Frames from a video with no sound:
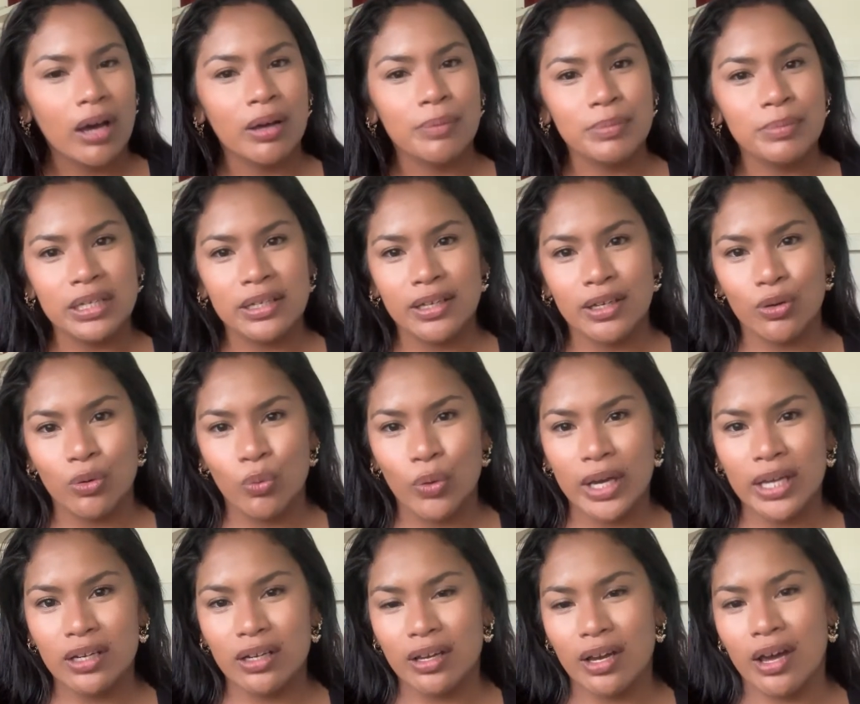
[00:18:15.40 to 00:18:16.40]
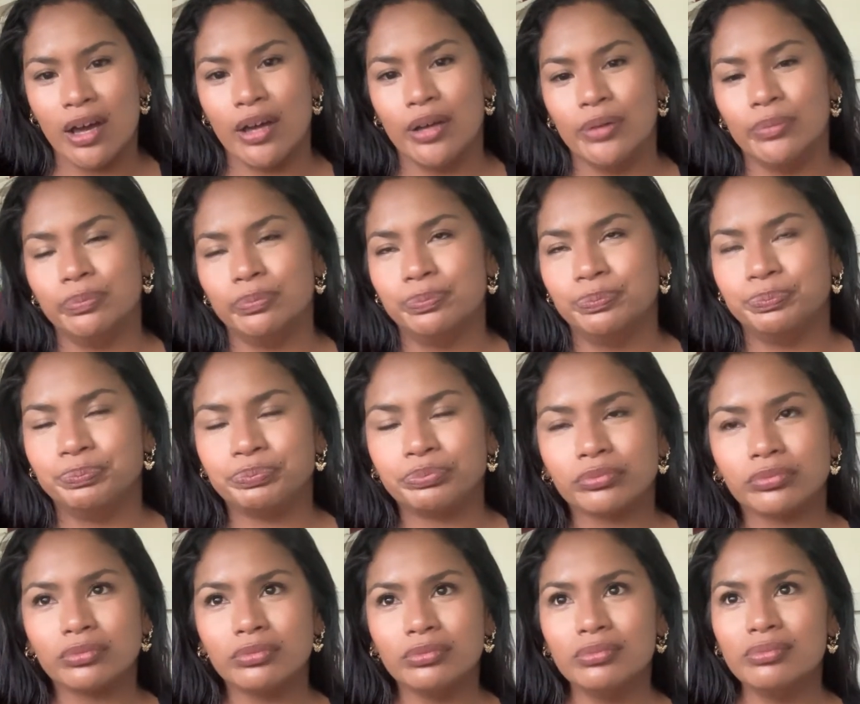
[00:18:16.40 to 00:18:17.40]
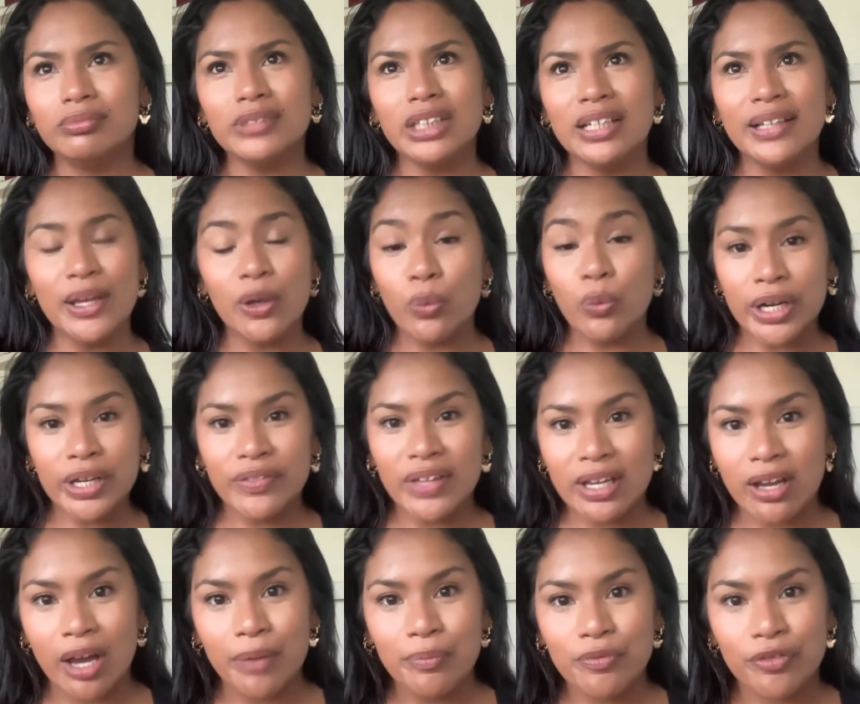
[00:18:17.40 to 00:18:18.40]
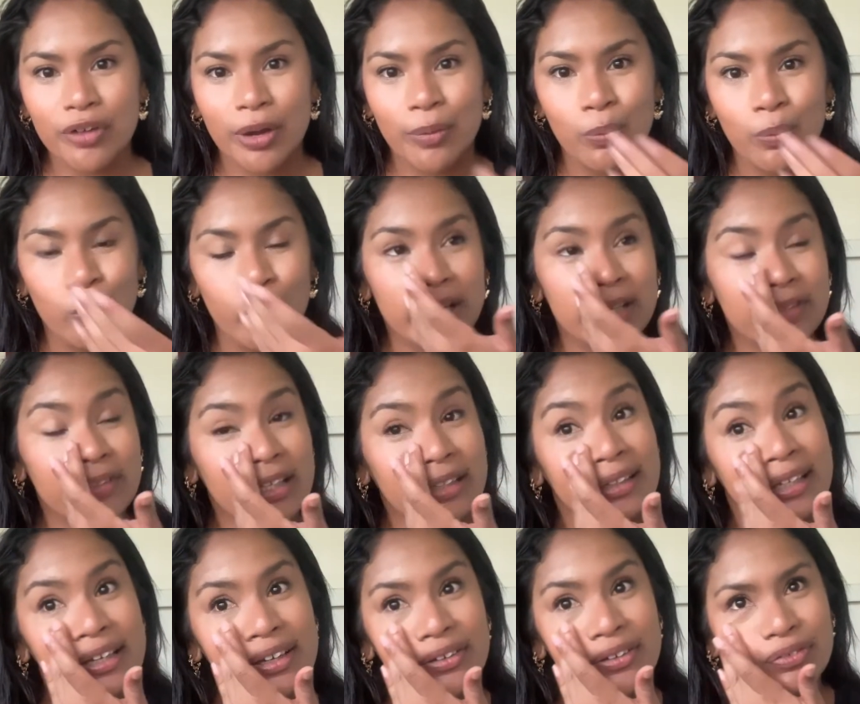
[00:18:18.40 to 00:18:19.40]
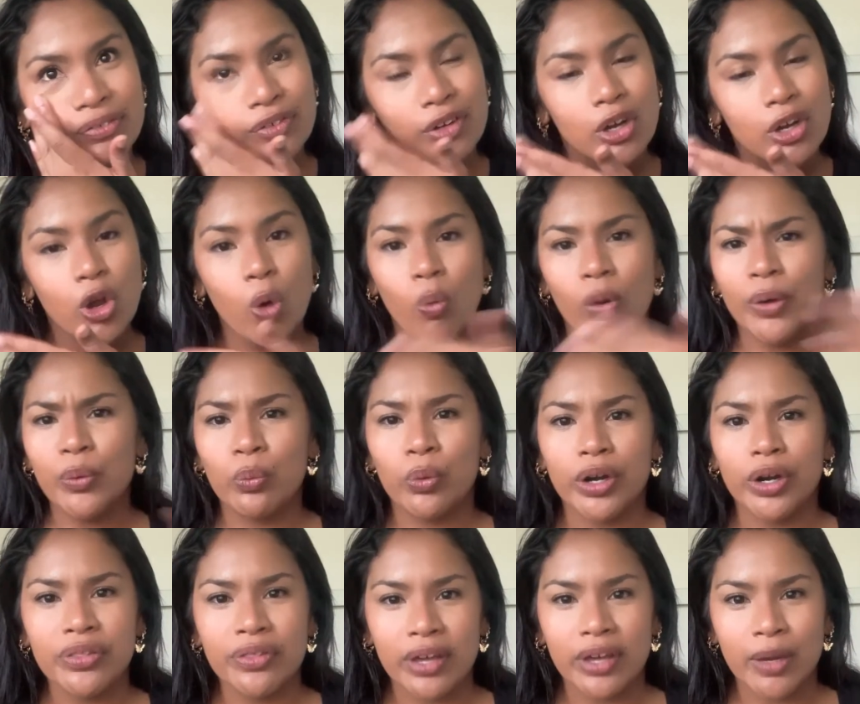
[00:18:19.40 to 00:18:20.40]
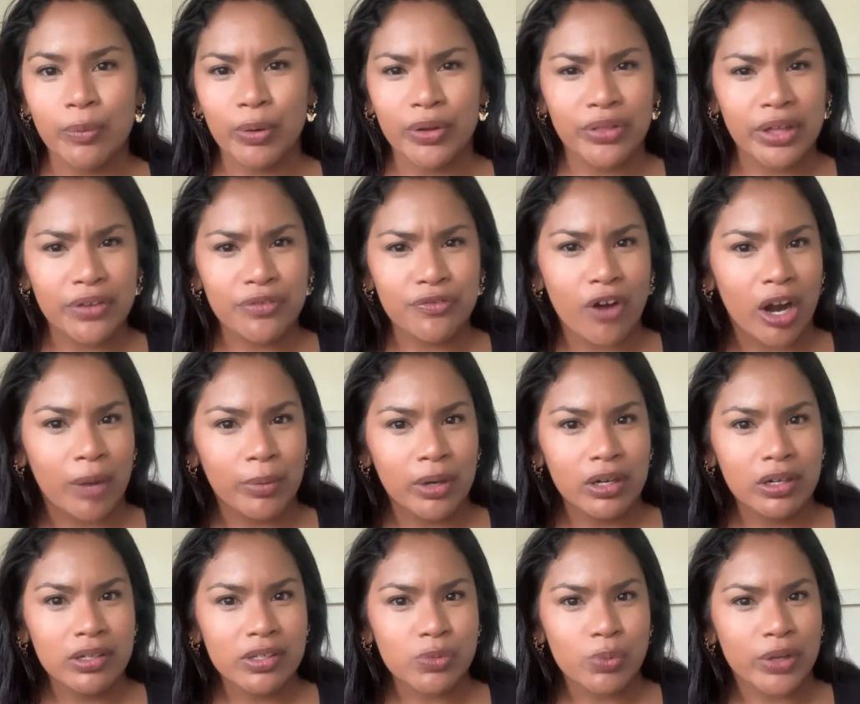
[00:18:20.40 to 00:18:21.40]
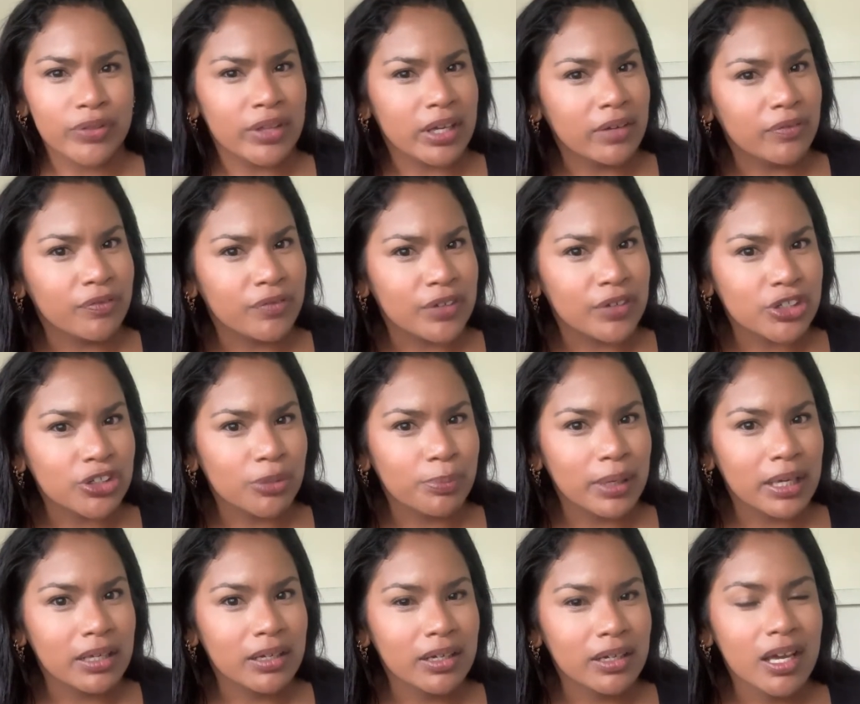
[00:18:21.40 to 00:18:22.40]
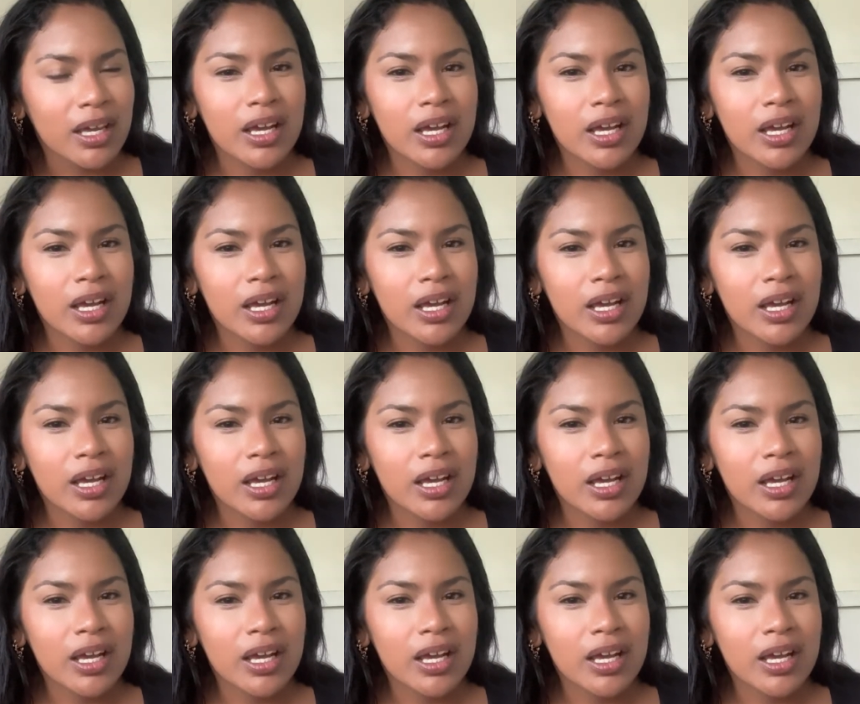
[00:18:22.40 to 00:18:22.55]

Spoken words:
meaning what, like where did they come from? Where did they live? What were they? Were they farmers? Were they fishermen?